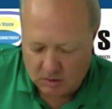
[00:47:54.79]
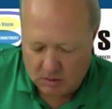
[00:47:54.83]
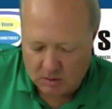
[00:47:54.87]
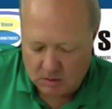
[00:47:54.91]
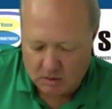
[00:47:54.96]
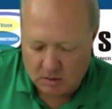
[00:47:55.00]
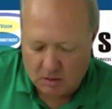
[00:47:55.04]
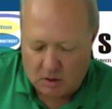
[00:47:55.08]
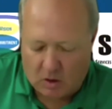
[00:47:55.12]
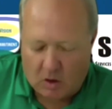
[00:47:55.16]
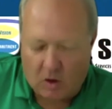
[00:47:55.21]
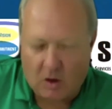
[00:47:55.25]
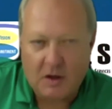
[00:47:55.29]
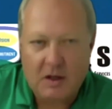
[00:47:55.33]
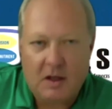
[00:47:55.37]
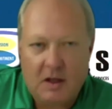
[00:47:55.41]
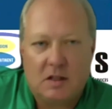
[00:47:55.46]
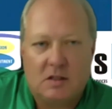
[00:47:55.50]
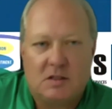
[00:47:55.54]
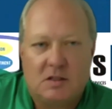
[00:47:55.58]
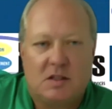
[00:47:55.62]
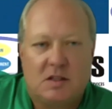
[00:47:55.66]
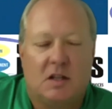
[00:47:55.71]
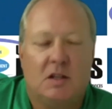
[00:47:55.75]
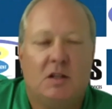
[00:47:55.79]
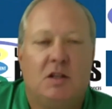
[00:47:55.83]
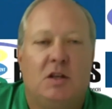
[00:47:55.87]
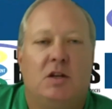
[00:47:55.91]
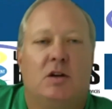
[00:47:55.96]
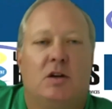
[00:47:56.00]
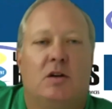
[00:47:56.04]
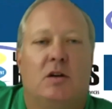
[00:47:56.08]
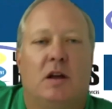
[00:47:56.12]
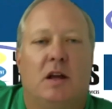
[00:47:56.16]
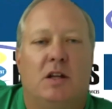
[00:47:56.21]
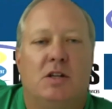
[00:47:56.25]
audience and
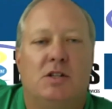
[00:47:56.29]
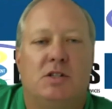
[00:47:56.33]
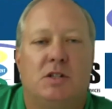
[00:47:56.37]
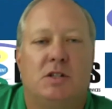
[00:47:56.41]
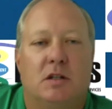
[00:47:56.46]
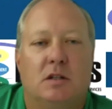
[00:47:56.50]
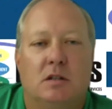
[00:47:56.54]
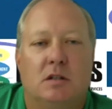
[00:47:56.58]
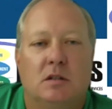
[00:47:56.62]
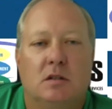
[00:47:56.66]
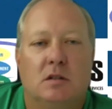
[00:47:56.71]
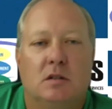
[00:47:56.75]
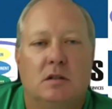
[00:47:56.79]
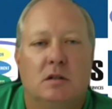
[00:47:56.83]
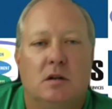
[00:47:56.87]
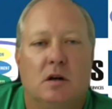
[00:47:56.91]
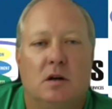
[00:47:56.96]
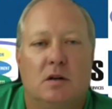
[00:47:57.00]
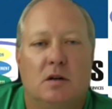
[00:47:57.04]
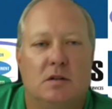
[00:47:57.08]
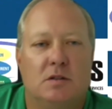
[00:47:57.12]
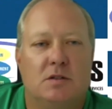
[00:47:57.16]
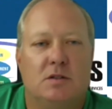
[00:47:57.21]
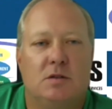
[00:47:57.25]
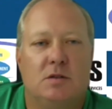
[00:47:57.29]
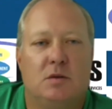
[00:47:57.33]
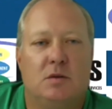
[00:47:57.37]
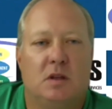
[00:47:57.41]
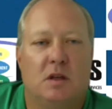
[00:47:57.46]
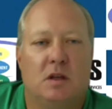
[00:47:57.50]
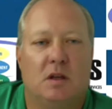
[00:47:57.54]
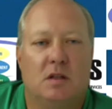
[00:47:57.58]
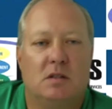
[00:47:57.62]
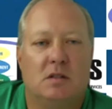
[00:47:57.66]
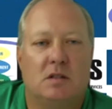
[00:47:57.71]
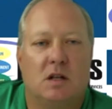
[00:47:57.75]
curation are the 2
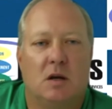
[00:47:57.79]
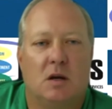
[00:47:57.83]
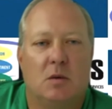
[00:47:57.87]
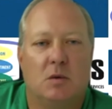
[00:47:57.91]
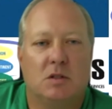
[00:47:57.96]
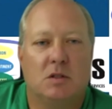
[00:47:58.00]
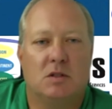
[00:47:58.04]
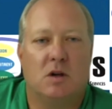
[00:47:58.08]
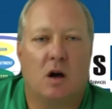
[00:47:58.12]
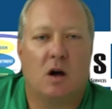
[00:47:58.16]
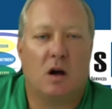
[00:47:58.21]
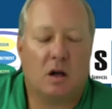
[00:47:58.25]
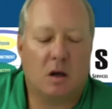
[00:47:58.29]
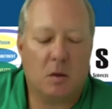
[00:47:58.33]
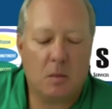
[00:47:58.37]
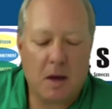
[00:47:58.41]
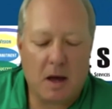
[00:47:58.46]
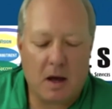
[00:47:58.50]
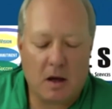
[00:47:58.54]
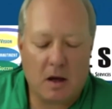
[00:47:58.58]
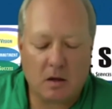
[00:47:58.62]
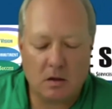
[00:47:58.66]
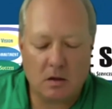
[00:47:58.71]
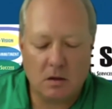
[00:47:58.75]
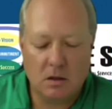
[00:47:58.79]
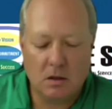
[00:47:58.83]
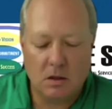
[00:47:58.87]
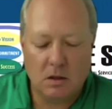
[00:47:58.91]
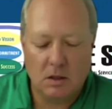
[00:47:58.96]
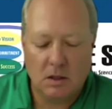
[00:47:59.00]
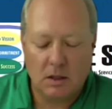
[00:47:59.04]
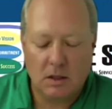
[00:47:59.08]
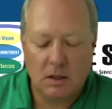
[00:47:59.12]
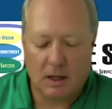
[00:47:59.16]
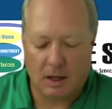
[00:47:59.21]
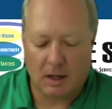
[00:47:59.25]
things that I would talk
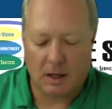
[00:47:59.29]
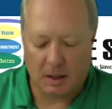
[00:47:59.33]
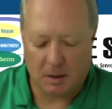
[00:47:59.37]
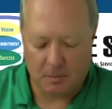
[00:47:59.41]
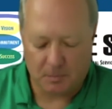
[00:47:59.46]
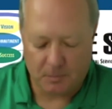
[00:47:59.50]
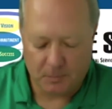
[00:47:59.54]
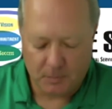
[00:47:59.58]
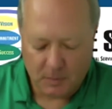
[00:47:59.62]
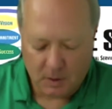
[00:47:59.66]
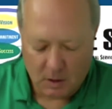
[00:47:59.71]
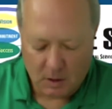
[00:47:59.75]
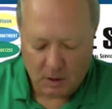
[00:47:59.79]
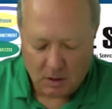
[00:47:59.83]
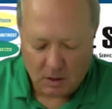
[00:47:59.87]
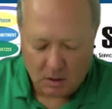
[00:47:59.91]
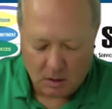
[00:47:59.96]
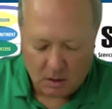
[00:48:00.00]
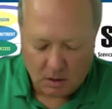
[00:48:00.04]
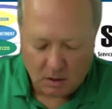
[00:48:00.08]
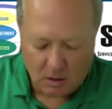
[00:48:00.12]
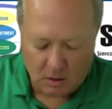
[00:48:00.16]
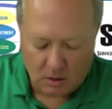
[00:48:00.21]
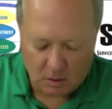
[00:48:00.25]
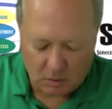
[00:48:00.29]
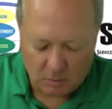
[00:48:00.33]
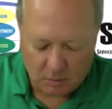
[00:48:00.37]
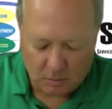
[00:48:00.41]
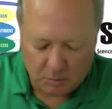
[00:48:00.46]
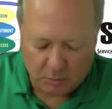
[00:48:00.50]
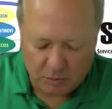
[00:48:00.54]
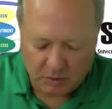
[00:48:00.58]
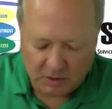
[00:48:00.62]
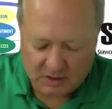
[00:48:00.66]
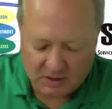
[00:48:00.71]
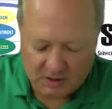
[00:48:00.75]
about. You know,
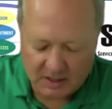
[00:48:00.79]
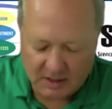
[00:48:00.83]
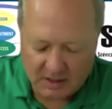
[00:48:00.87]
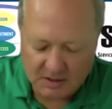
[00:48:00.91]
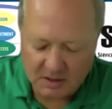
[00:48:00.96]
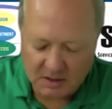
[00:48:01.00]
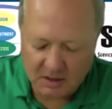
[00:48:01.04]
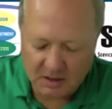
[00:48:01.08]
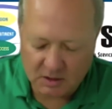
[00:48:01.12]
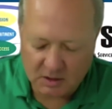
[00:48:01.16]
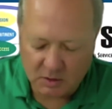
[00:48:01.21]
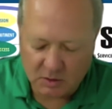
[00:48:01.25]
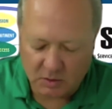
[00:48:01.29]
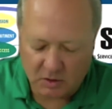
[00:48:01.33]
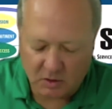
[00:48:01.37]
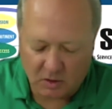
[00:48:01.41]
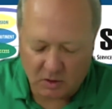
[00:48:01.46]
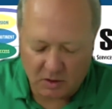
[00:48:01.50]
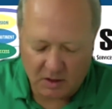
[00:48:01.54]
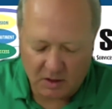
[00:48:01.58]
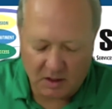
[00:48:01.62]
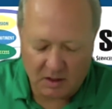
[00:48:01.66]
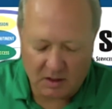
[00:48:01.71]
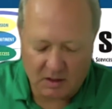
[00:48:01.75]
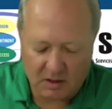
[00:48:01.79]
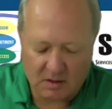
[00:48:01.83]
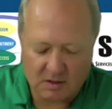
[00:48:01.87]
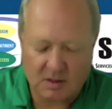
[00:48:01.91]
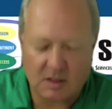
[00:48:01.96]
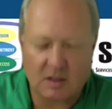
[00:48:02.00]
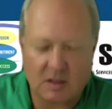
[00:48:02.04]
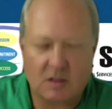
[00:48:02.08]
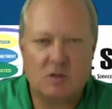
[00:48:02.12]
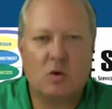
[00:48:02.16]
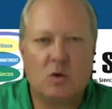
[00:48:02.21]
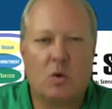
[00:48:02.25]
presenting to an audience
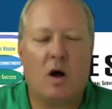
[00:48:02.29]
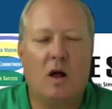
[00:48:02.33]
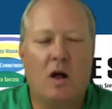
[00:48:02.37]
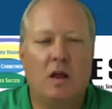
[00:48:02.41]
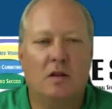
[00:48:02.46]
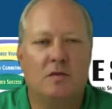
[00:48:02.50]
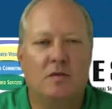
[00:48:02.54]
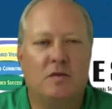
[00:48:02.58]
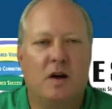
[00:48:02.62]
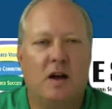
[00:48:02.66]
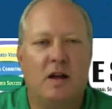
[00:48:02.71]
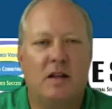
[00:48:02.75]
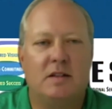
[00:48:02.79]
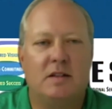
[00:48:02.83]
that's qualified to